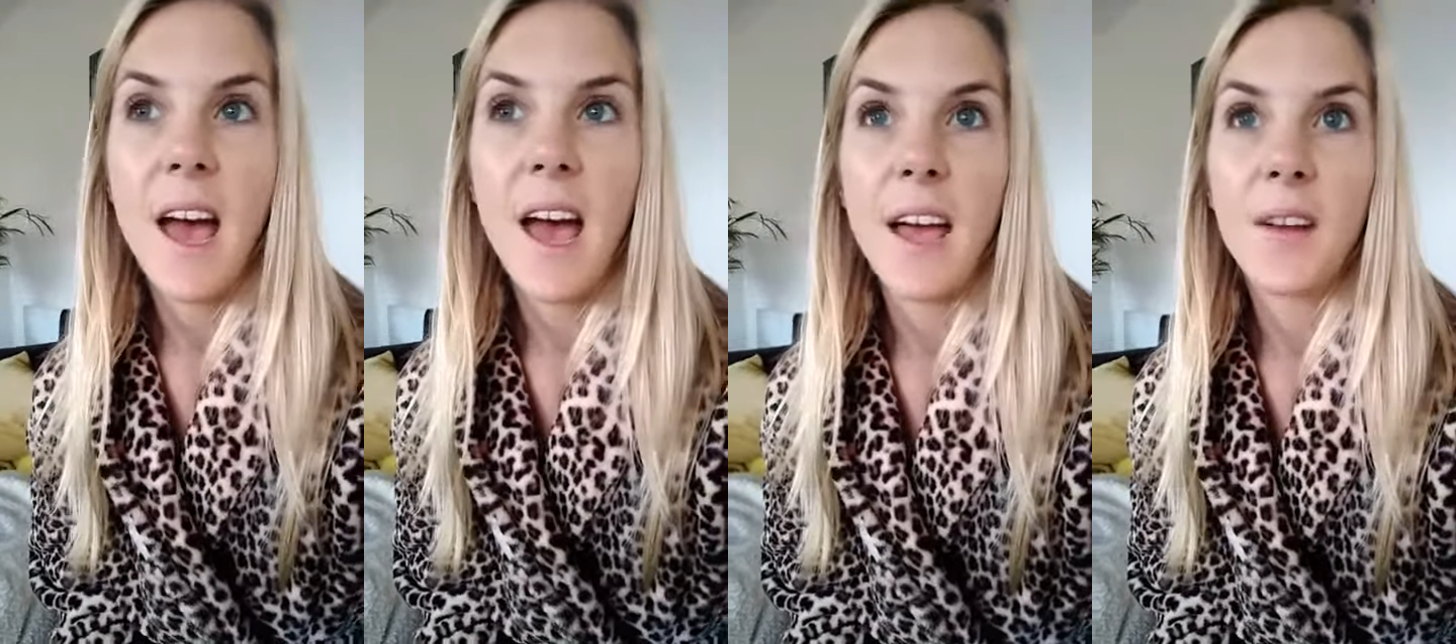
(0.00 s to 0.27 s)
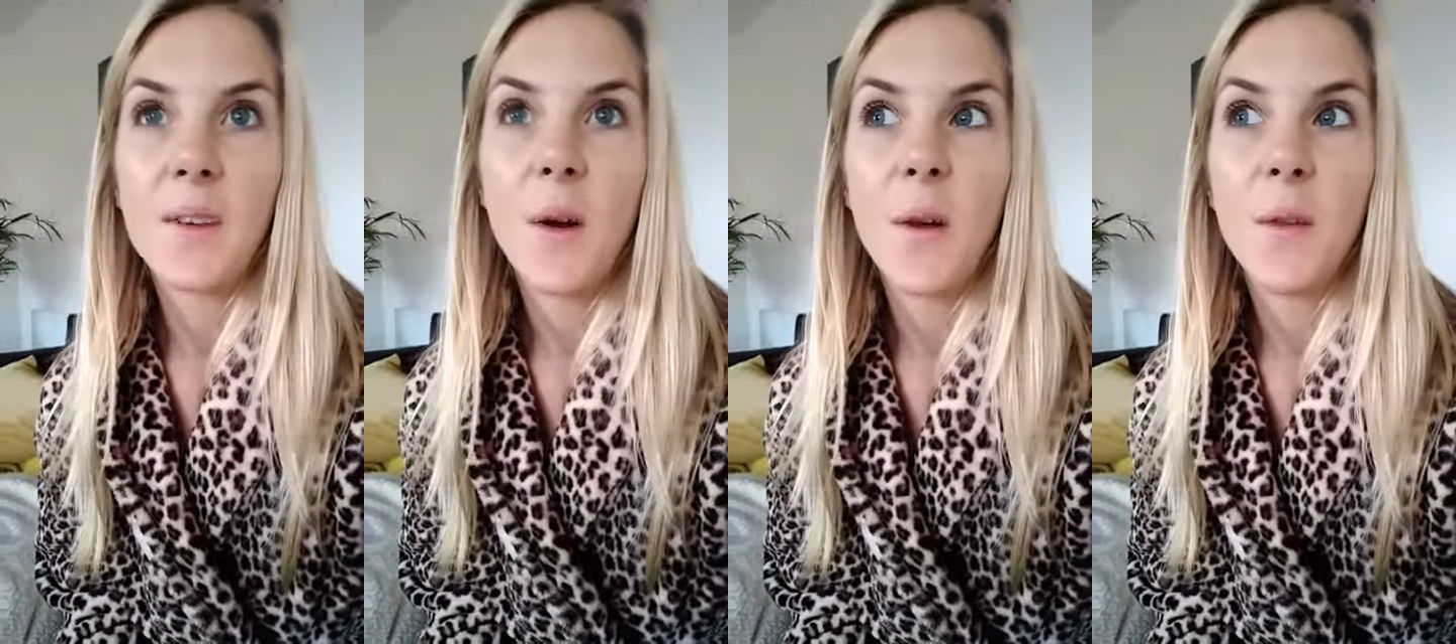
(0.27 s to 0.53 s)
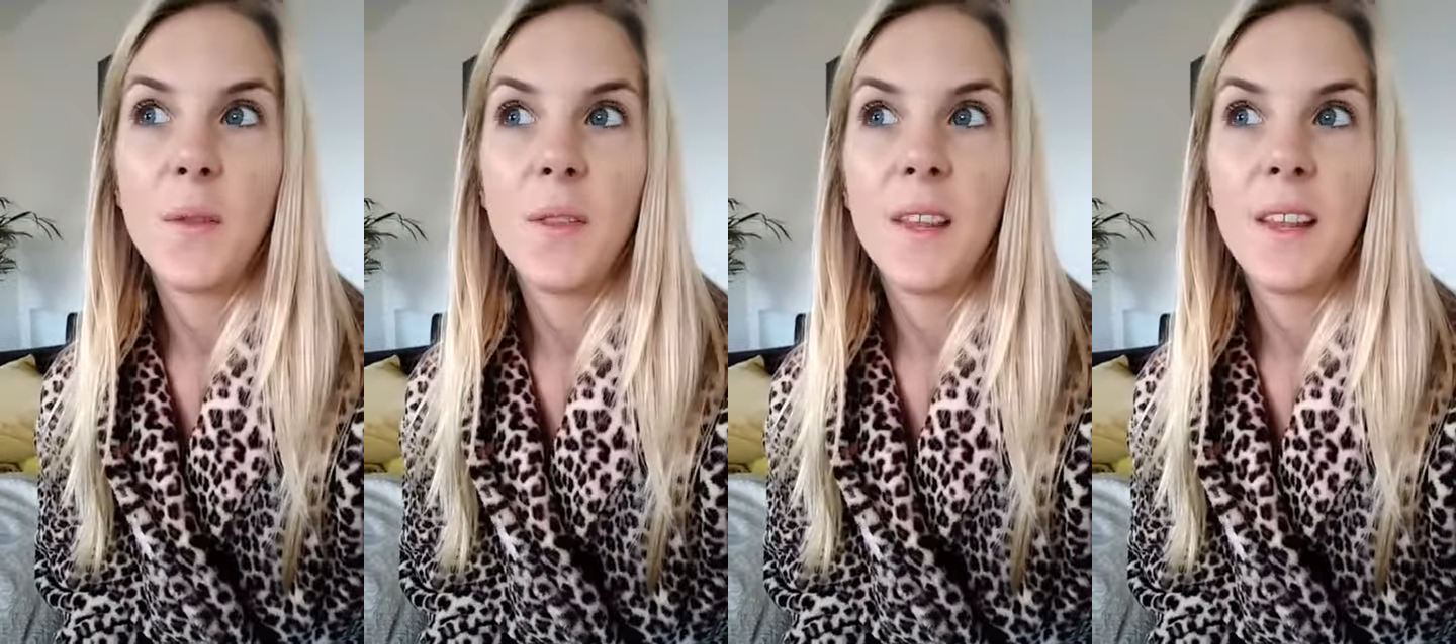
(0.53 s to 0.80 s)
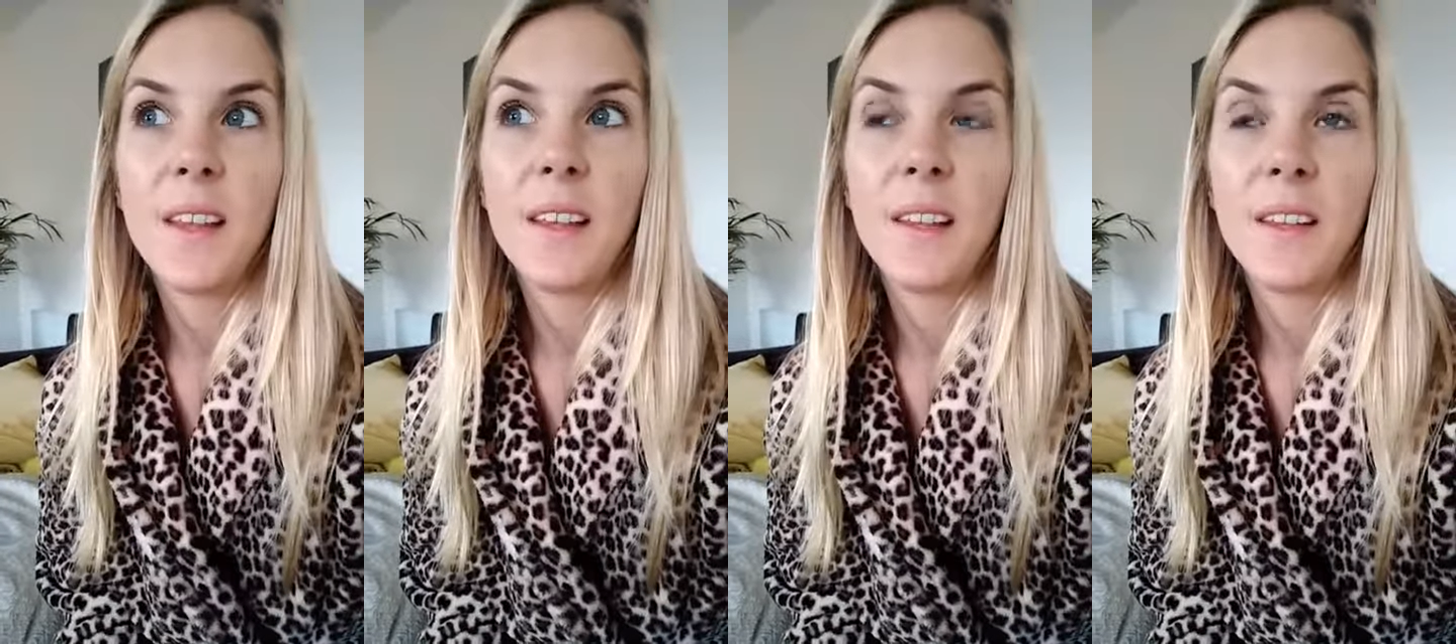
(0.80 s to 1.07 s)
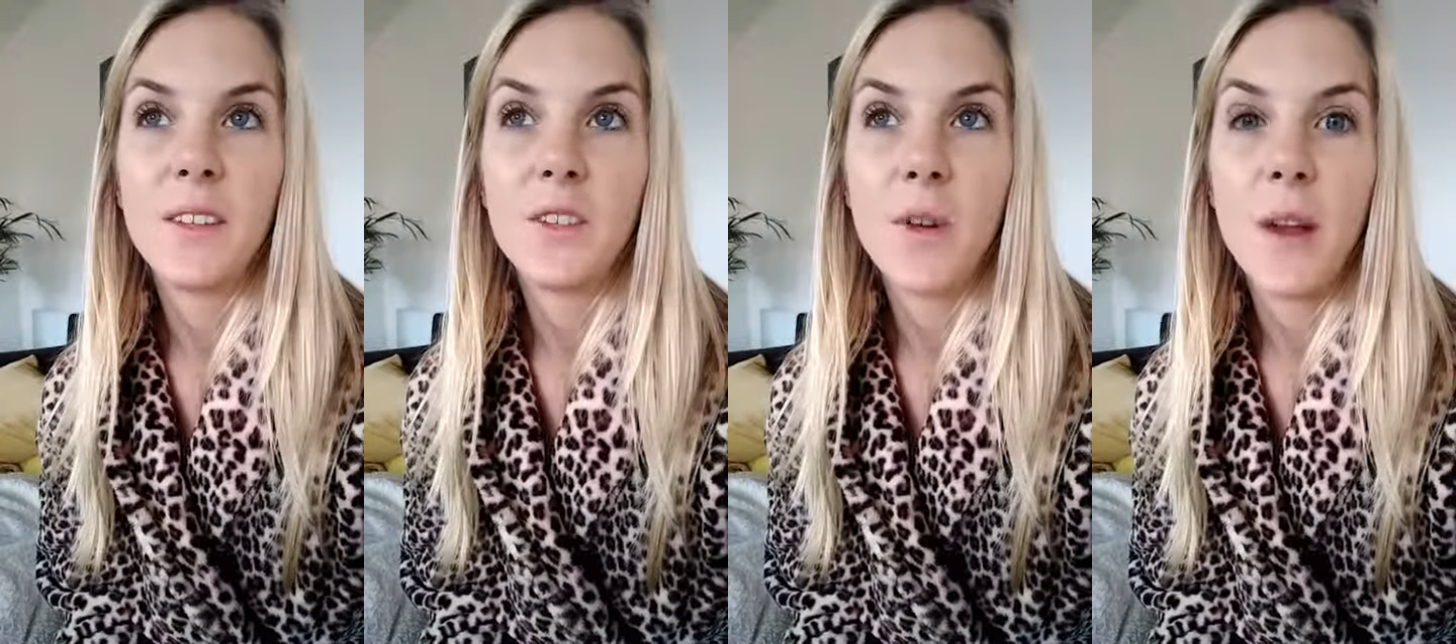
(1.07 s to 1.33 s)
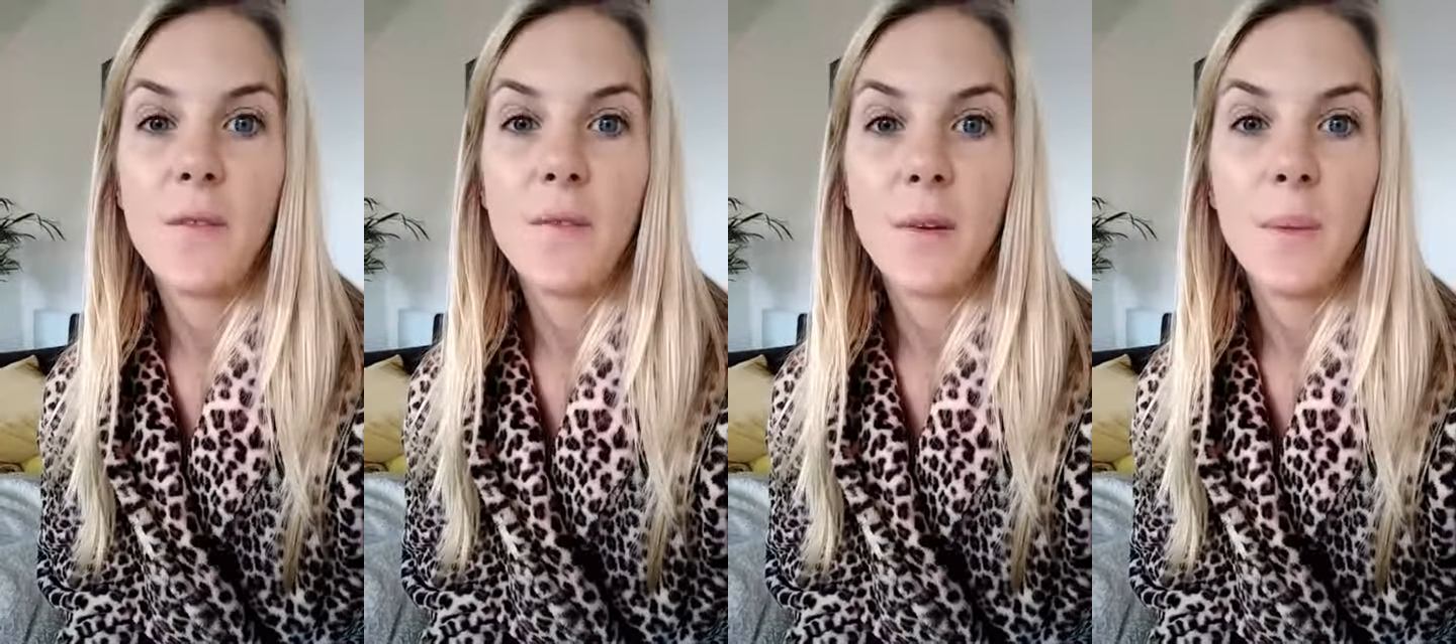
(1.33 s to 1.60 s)
I had got the
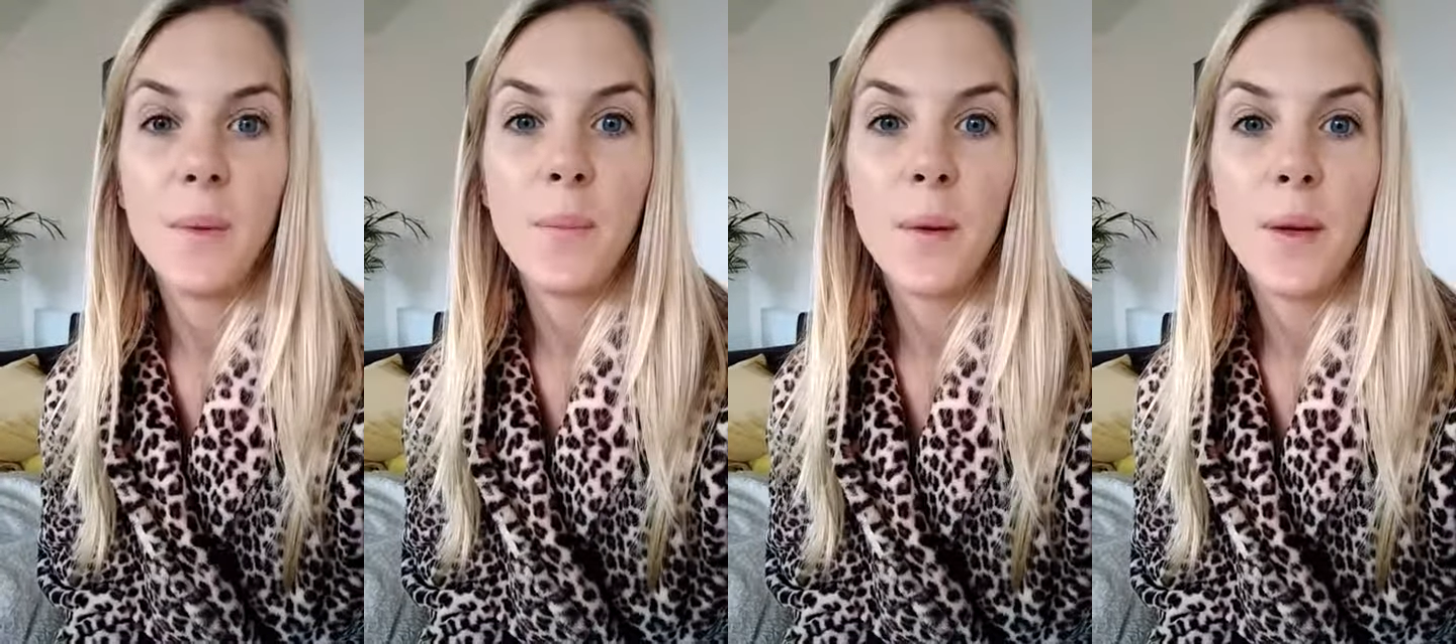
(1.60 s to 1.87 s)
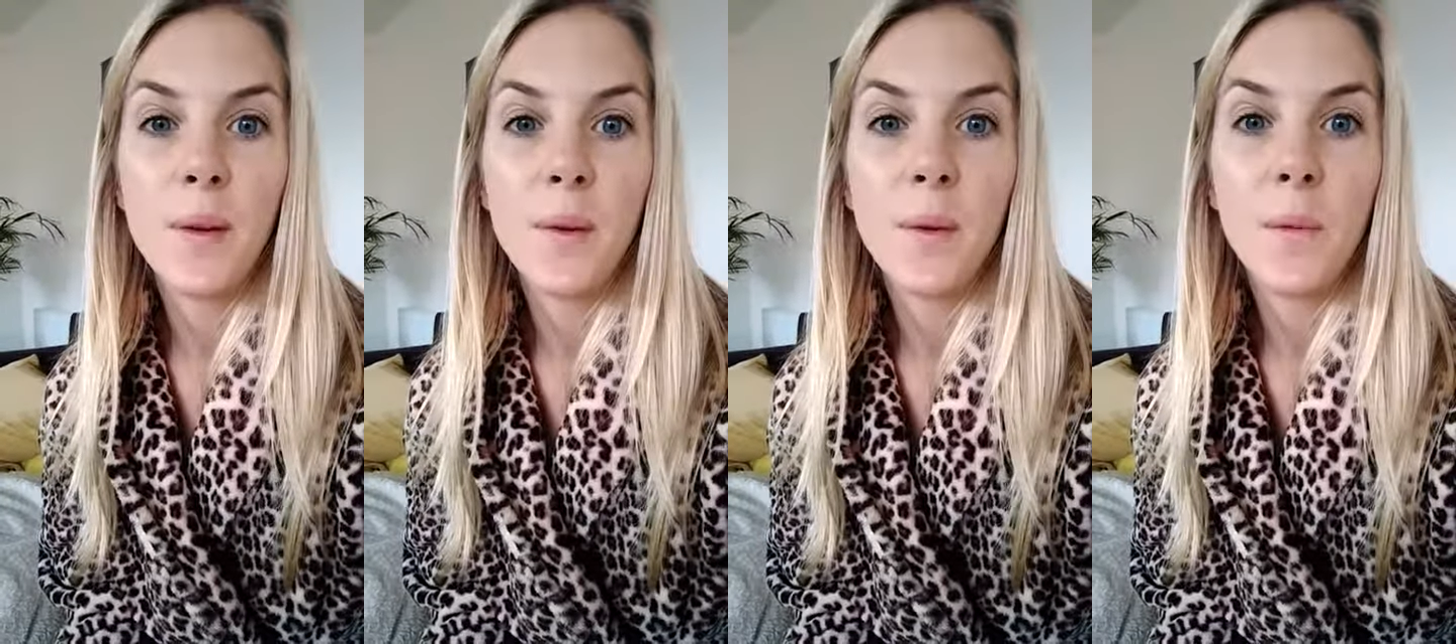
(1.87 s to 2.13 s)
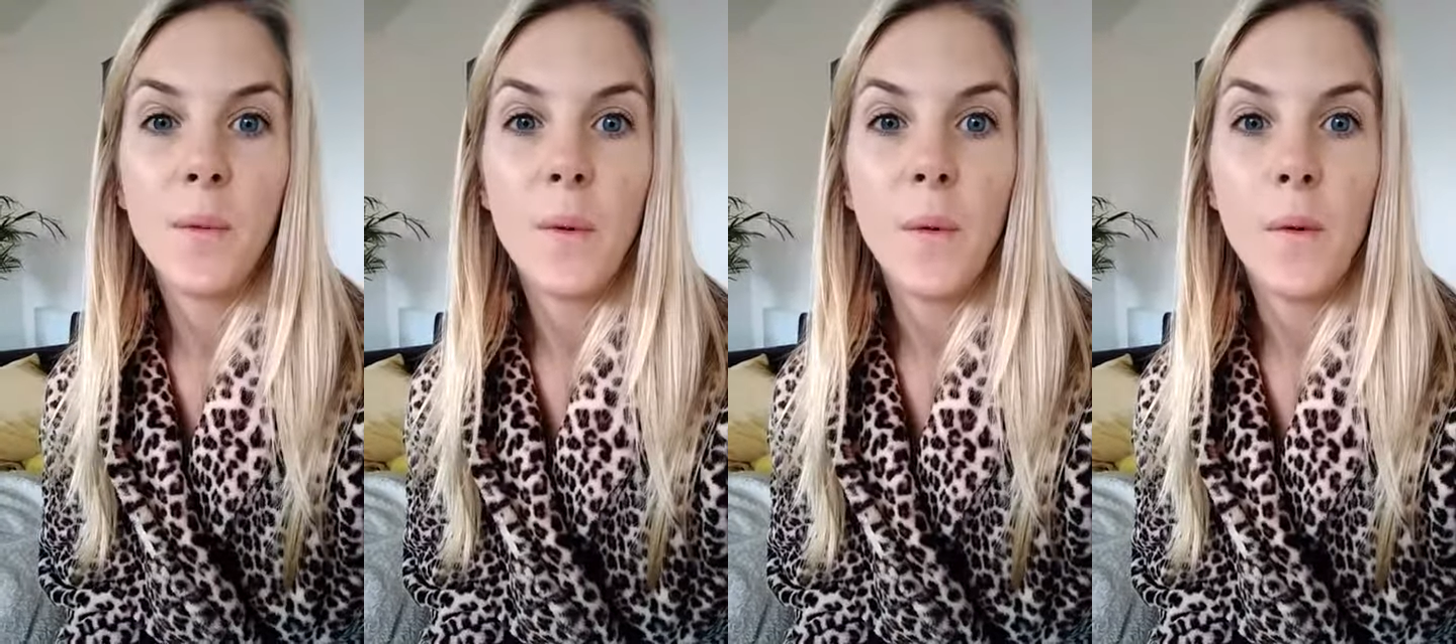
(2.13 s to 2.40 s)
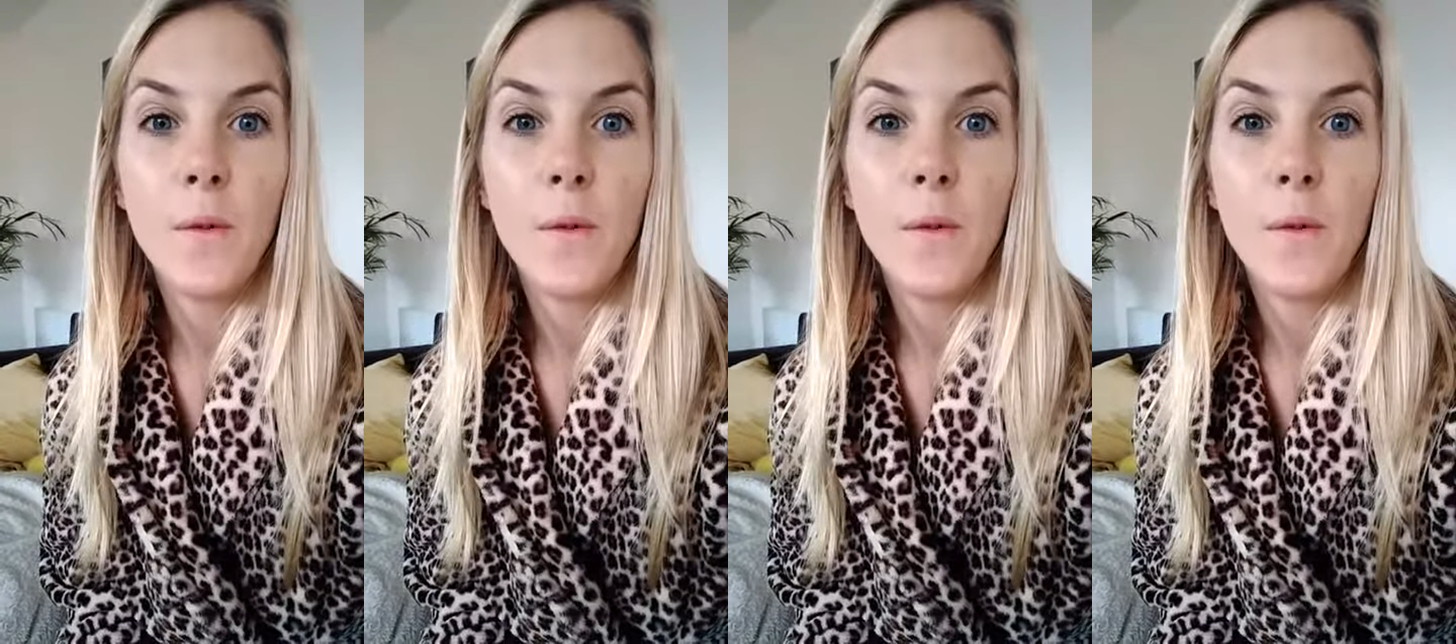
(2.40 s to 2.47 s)
train from Imperial